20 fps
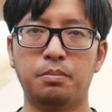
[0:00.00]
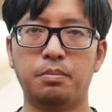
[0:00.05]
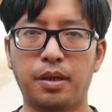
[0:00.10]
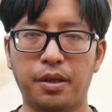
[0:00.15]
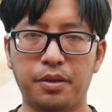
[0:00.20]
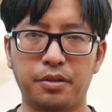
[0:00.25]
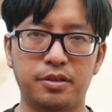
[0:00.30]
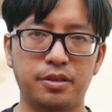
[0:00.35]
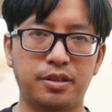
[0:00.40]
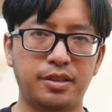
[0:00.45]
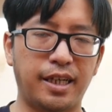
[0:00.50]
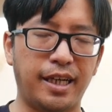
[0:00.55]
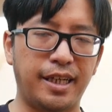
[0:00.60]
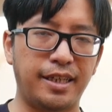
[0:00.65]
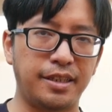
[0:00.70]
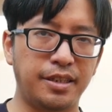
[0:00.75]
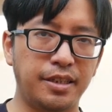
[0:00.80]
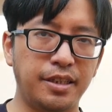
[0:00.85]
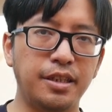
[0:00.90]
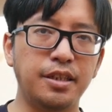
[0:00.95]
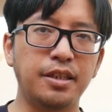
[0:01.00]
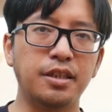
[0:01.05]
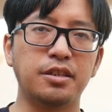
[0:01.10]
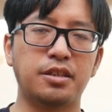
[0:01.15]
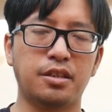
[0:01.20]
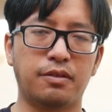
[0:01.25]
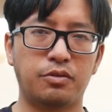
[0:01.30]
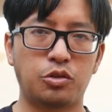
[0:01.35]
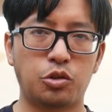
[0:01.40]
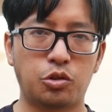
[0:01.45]
months and
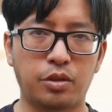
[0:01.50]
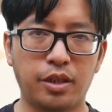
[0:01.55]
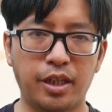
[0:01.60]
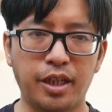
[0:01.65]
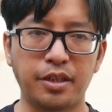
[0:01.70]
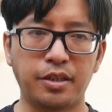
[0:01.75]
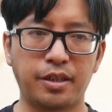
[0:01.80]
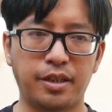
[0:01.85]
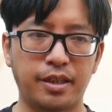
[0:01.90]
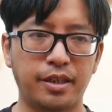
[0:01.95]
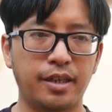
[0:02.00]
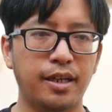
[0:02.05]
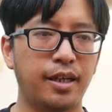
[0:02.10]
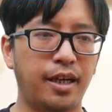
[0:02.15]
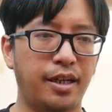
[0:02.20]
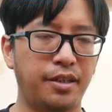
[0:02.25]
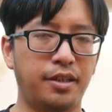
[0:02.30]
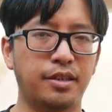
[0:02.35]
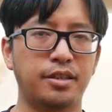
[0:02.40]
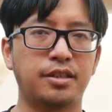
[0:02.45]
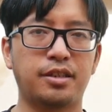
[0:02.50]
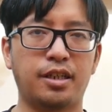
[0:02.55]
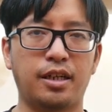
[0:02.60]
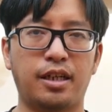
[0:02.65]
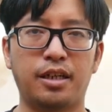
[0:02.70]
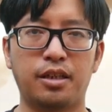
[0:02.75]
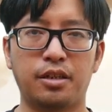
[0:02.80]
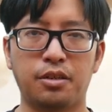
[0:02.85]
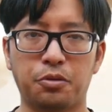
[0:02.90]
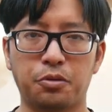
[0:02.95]
years of training and then
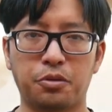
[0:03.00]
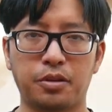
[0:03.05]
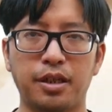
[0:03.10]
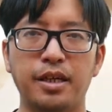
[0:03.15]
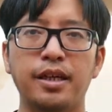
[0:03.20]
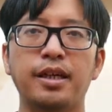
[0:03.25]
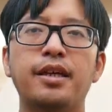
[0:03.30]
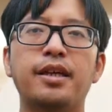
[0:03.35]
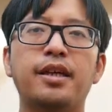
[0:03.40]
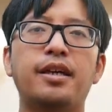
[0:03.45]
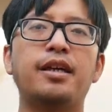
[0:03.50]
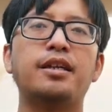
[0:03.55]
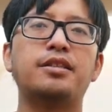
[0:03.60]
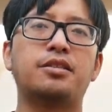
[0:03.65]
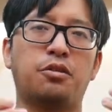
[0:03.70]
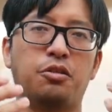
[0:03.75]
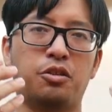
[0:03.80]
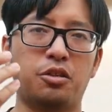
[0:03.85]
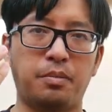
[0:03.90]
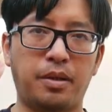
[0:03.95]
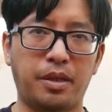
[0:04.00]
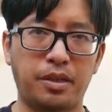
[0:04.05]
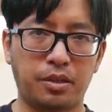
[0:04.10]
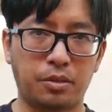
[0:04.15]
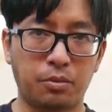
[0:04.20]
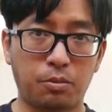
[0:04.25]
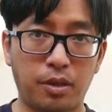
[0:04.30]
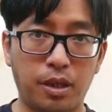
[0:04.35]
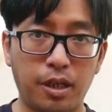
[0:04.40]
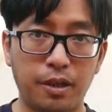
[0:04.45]
say, look, here's an automatic
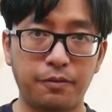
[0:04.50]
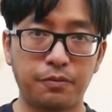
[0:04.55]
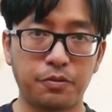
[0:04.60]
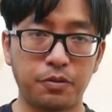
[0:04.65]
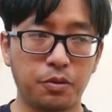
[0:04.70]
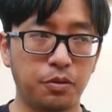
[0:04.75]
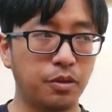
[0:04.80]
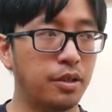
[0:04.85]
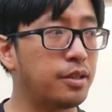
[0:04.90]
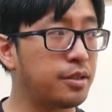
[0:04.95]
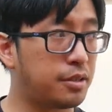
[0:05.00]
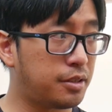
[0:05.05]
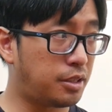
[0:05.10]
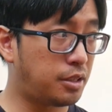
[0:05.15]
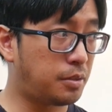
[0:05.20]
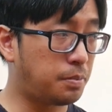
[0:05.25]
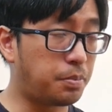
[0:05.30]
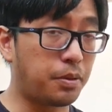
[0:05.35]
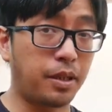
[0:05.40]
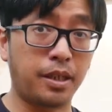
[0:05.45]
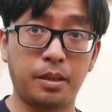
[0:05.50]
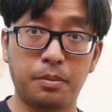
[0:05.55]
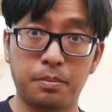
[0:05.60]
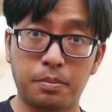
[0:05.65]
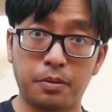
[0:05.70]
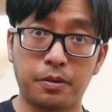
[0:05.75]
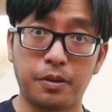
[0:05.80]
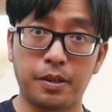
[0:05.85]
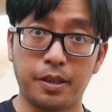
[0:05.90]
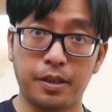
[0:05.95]
rifle, just spray and
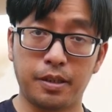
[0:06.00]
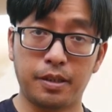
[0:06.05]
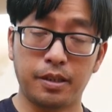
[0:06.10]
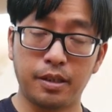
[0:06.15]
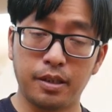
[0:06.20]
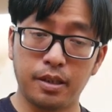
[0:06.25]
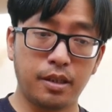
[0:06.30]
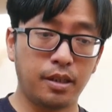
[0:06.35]
pray.